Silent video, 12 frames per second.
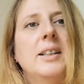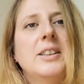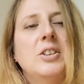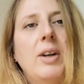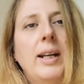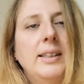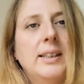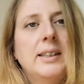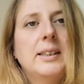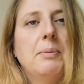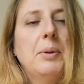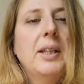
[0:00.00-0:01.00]
strained
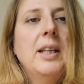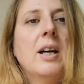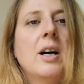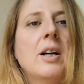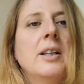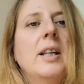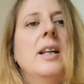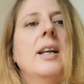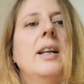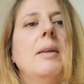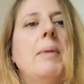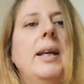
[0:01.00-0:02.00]
it, put the yarn in,
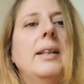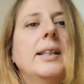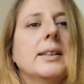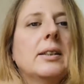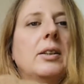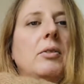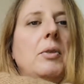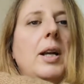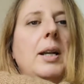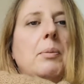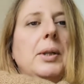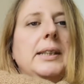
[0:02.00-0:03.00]
and it made this
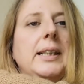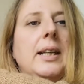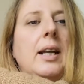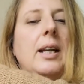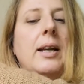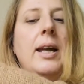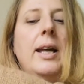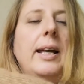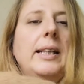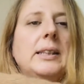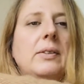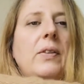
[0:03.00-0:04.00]
really pretty colour.
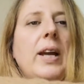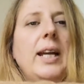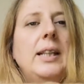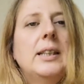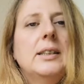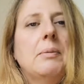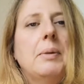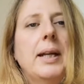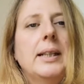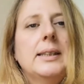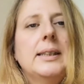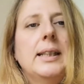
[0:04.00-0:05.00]
It's faded a
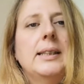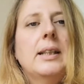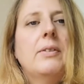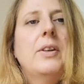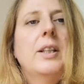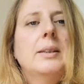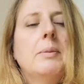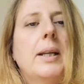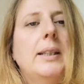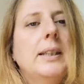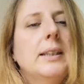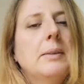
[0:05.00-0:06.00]
bit since I first
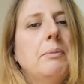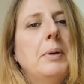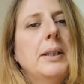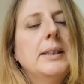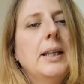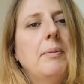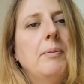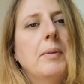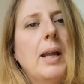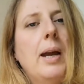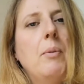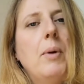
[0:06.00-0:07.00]
made it, but
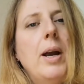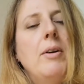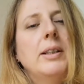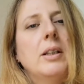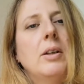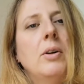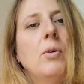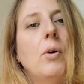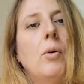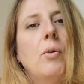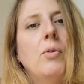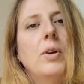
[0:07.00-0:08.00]
I wear it an
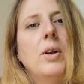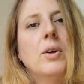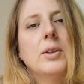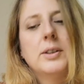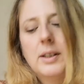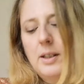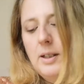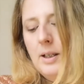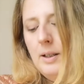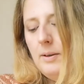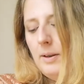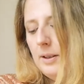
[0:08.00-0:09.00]
awful lot,
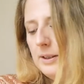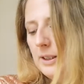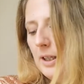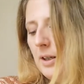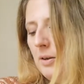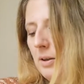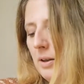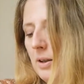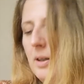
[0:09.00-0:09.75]
so